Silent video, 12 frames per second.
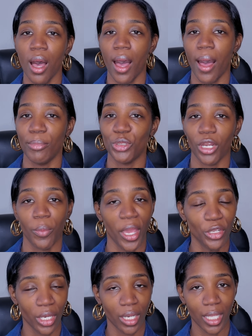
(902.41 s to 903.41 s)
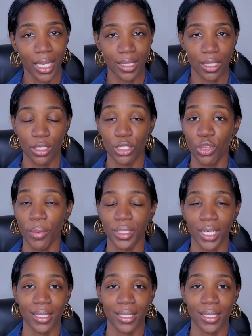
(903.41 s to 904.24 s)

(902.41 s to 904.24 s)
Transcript: Join the Patreon. The link is in the description.